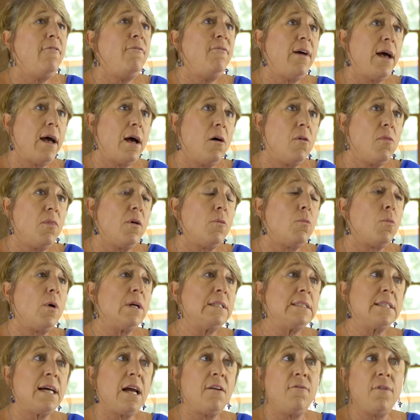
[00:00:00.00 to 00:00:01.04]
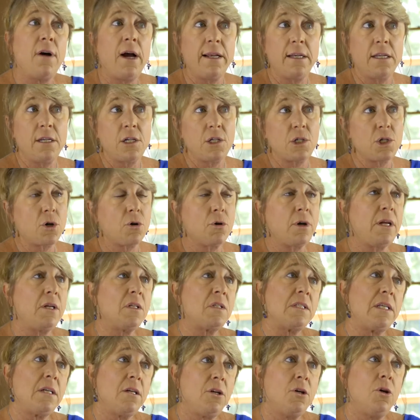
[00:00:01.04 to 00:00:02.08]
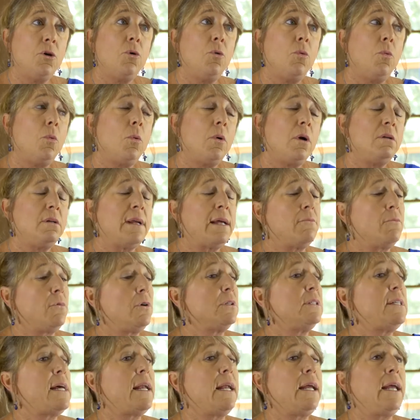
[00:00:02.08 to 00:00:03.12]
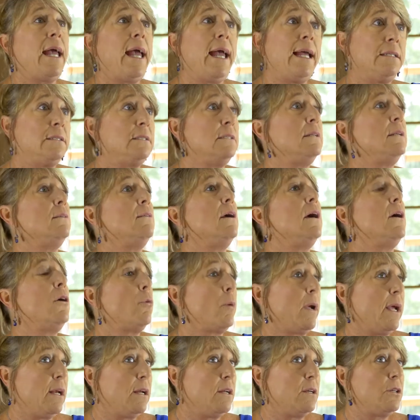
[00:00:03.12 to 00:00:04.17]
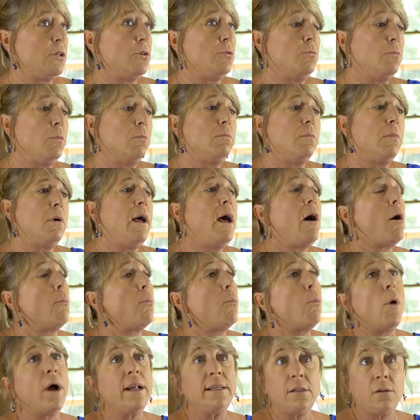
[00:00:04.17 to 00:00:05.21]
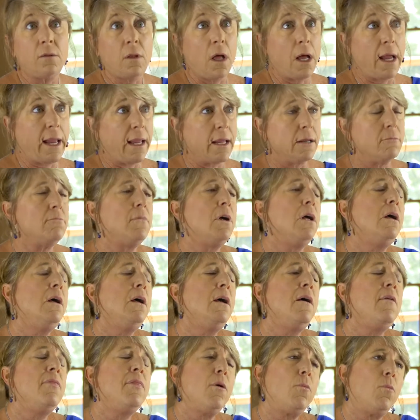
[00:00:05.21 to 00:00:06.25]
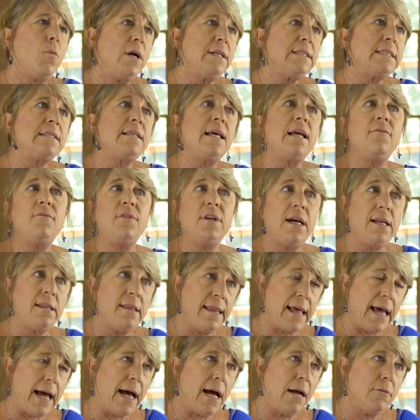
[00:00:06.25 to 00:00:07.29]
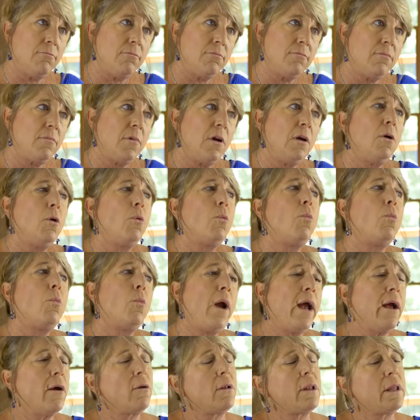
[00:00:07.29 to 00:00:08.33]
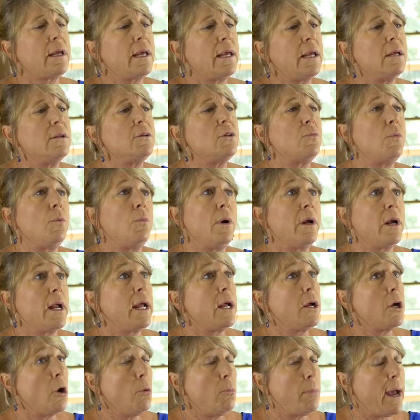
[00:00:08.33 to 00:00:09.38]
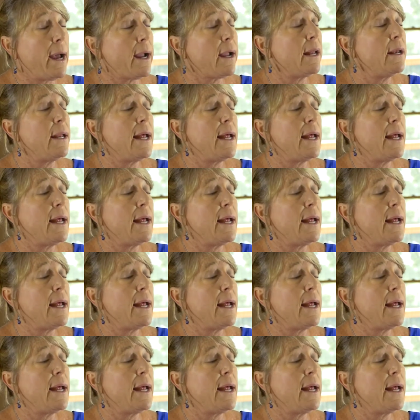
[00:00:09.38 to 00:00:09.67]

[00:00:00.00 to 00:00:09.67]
found that once I find an attorney who will dedicate and agree to help one client, that once they've done that, Rarely do, when I go back and